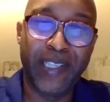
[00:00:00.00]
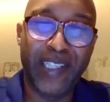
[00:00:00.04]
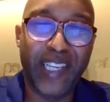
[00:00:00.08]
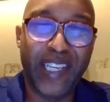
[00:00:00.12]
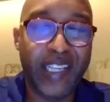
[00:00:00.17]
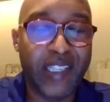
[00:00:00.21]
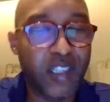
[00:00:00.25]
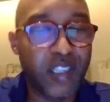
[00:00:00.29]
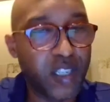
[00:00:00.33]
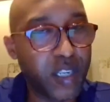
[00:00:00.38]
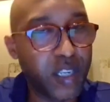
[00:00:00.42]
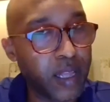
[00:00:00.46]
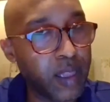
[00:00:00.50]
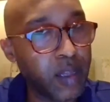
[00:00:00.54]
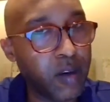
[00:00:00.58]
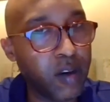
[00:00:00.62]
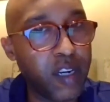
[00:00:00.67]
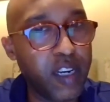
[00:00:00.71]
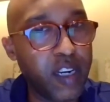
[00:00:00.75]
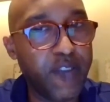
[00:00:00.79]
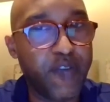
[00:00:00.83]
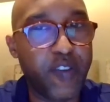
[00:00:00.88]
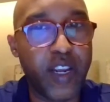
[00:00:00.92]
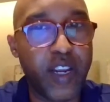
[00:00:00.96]
it's not the
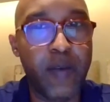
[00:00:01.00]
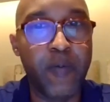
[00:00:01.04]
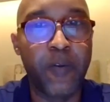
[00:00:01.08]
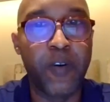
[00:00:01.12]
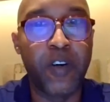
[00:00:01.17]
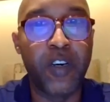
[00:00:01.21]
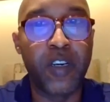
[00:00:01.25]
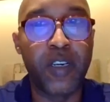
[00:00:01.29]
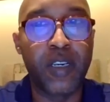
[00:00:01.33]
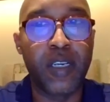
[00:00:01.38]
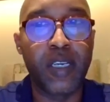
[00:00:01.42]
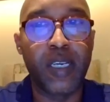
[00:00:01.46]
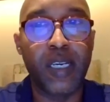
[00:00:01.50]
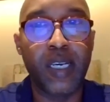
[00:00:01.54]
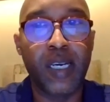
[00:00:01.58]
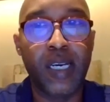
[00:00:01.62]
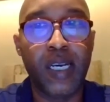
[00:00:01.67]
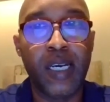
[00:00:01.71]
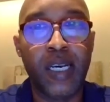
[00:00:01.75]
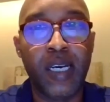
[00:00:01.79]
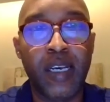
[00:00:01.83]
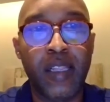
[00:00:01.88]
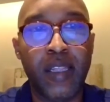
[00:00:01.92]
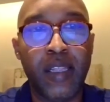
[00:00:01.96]
only framework
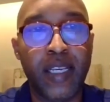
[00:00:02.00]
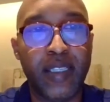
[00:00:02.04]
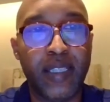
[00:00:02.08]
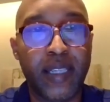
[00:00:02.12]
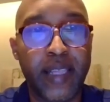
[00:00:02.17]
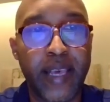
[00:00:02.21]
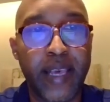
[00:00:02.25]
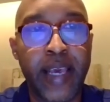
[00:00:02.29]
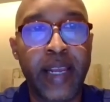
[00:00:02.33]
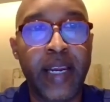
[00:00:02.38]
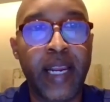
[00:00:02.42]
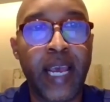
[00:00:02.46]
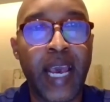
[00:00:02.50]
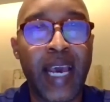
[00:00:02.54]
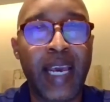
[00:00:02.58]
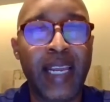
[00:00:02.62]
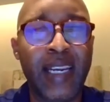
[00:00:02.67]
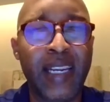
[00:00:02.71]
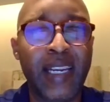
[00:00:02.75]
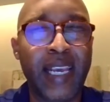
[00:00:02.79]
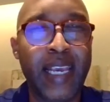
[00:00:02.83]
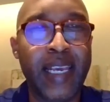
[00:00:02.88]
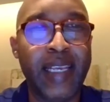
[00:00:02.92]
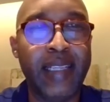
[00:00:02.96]
that's there,
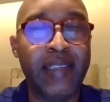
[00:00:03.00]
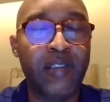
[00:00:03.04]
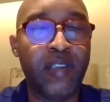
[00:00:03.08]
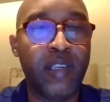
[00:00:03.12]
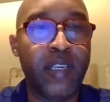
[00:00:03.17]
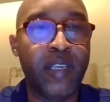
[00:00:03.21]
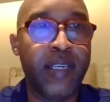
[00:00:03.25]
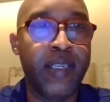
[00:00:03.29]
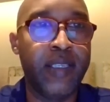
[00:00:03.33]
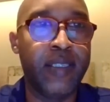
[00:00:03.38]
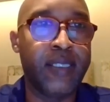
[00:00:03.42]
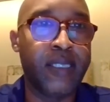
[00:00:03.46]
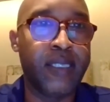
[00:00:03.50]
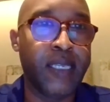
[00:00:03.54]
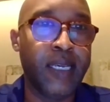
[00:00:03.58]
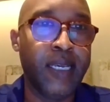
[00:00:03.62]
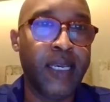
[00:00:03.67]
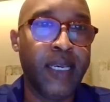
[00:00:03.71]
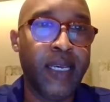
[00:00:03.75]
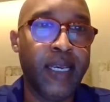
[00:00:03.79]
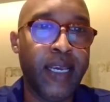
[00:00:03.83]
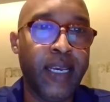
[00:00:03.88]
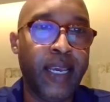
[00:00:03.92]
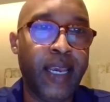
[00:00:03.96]
and
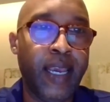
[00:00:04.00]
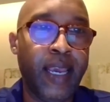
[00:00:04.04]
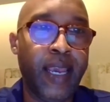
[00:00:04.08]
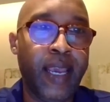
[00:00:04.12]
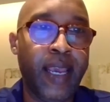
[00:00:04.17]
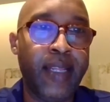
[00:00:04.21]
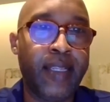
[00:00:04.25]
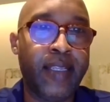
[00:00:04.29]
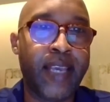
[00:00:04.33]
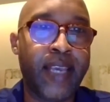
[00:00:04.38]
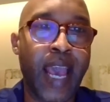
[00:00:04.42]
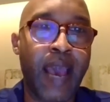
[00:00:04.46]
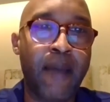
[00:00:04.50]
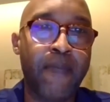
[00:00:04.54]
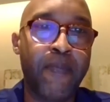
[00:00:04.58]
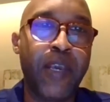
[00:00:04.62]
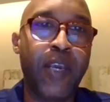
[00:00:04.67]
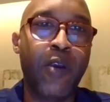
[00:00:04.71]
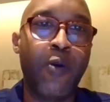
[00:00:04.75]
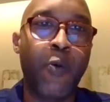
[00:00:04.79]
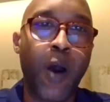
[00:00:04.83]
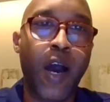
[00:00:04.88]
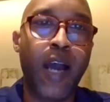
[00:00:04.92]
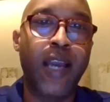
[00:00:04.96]
it can be
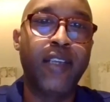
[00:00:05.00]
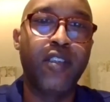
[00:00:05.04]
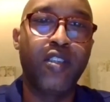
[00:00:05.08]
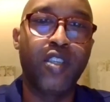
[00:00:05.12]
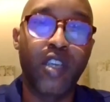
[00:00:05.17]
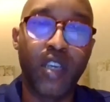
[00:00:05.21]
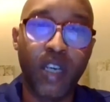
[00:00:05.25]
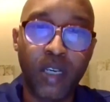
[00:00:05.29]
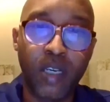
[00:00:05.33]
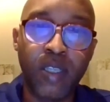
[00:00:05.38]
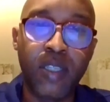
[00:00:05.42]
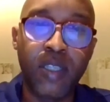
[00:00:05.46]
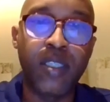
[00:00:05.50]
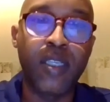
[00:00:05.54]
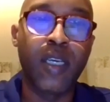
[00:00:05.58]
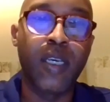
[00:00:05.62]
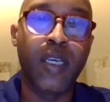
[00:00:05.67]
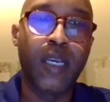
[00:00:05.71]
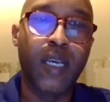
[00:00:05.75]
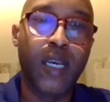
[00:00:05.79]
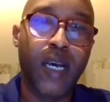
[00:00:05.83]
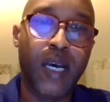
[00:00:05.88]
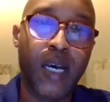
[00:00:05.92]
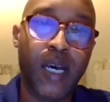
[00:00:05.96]
quite good
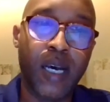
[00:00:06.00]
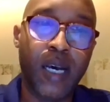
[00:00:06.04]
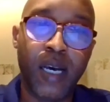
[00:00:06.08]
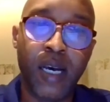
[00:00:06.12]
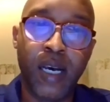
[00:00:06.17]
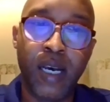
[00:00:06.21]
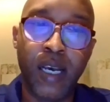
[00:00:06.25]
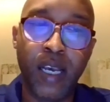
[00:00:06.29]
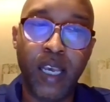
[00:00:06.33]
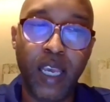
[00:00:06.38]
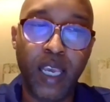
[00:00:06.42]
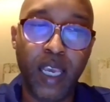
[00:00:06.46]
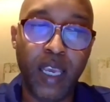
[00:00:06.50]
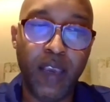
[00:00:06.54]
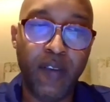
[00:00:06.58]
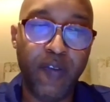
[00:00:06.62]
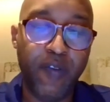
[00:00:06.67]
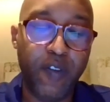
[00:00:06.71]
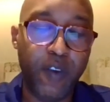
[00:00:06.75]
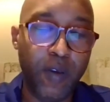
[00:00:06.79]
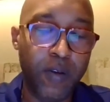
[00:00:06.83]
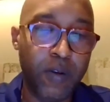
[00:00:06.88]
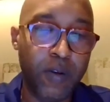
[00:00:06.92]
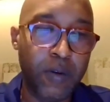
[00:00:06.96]
if
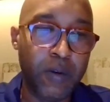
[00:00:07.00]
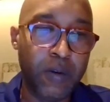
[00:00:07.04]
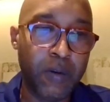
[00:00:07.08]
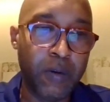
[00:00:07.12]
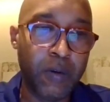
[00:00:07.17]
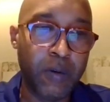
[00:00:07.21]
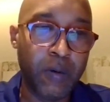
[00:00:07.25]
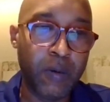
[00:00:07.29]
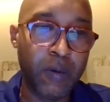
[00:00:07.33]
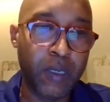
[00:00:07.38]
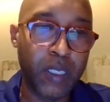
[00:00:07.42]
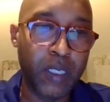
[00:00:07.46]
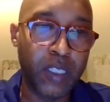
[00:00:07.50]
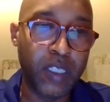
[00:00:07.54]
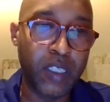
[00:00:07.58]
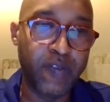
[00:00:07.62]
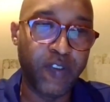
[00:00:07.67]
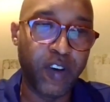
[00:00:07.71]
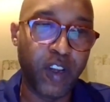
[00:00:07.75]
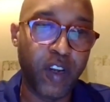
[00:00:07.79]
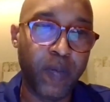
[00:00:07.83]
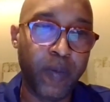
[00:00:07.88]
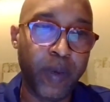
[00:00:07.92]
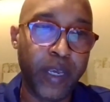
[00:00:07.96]
you
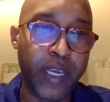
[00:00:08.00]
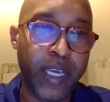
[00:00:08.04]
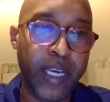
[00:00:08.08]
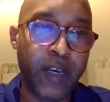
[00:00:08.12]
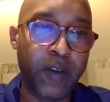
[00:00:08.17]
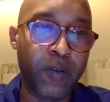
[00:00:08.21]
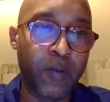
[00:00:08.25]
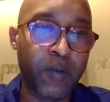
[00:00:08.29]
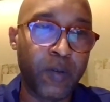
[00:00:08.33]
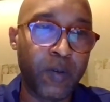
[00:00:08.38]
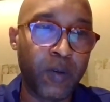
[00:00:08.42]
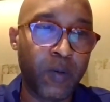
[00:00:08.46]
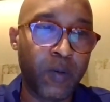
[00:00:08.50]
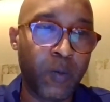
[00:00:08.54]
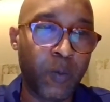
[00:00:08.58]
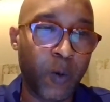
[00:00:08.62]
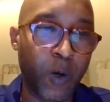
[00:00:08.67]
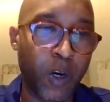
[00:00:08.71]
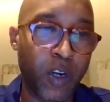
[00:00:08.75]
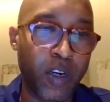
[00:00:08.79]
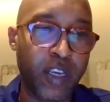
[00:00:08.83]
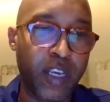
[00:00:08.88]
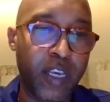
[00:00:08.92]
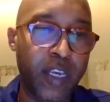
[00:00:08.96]
developing and
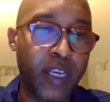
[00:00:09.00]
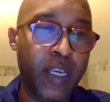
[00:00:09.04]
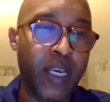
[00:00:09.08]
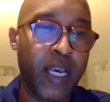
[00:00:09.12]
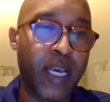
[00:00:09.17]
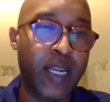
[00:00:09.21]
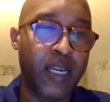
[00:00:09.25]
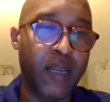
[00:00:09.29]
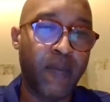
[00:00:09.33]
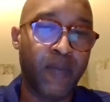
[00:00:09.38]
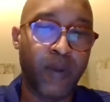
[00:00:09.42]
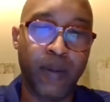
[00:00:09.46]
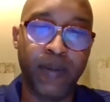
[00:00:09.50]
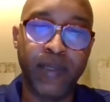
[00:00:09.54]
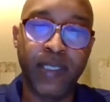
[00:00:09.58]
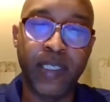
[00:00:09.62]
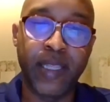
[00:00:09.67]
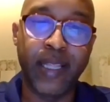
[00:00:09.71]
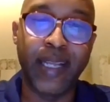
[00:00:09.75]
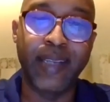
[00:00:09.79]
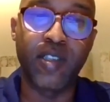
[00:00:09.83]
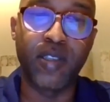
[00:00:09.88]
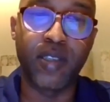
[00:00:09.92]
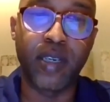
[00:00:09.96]
working and implementing
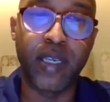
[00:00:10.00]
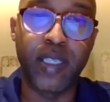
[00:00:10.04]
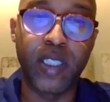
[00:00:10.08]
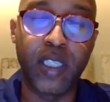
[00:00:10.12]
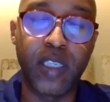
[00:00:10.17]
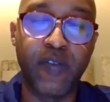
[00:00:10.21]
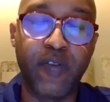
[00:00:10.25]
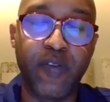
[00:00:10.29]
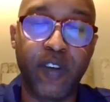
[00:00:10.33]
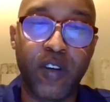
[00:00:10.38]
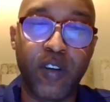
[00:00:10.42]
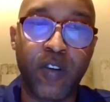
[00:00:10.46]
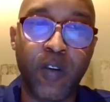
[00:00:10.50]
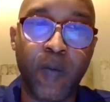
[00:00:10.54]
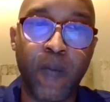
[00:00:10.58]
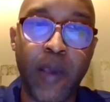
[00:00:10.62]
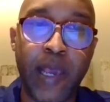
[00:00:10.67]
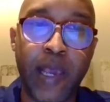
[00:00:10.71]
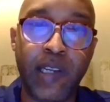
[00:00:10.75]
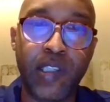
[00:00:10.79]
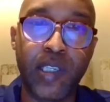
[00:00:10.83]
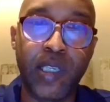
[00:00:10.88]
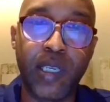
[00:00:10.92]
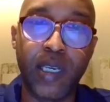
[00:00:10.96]
that strategy for
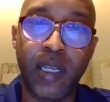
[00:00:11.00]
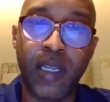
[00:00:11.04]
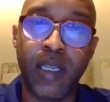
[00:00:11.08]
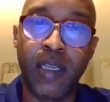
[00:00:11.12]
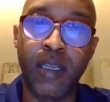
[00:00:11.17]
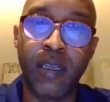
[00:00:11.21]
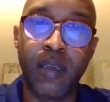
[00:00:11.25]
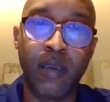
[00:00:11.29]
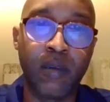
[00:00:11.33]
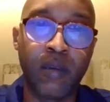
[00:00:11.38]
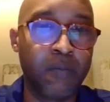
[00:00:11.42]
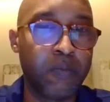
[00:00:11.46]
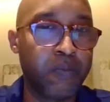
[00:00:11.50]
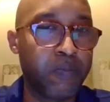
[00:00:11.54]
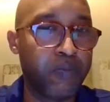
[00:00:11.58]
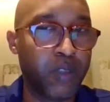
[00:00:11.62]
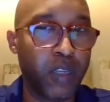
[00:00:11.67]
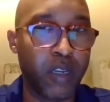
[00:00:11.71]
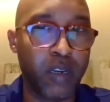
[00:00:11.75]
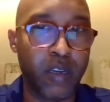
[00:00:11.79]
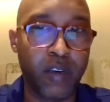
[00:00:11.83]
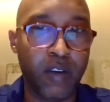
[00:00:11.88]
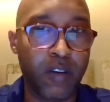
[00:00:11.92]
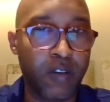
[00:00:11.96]
commercial,
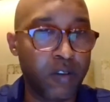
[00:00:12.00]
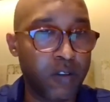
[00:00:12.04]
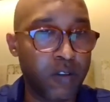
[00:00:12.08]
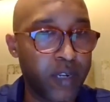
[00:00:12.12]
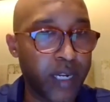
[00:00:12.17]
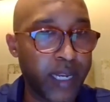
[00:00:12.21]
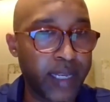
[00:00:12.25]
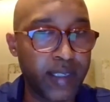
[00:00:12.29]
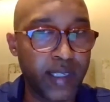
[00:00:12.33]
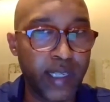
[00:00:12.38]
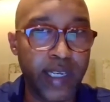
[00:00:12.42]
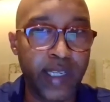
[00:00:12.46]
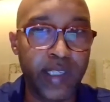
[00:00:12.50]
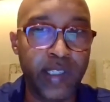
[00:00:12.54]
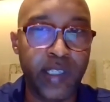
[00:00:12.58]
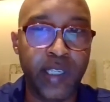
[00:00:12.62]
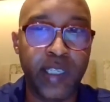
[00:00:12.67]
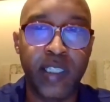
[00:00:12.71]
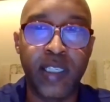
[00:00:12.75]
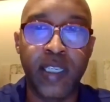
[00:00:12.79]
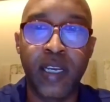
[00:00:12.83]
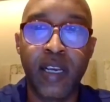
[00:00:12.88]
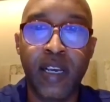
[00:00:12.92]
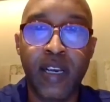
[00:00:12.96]
you know,
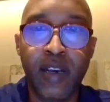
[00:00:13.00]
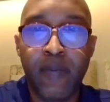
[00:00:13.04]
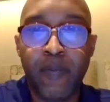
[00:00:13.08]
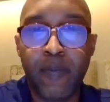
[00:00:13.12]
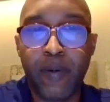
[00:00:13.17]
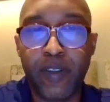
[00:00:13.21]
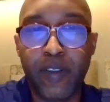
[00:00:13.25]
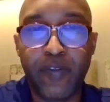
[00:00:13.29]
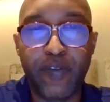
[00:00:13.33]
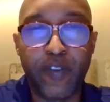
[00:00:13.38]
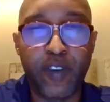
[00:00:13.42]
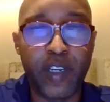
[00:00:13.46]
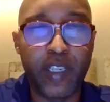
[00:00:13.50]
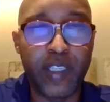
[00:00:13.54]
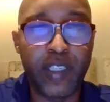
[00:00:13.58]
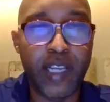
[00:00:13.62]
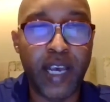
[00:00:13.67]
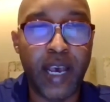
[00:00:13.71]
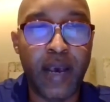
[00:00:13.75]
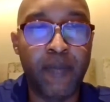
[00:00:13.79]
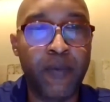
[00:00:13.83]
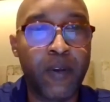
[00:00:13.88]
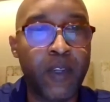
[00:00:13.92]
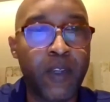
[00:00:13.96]
organizations. But for
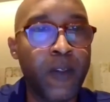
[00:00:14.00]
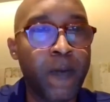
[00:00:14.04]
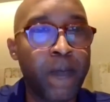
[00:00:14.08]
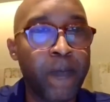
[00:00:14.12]
example,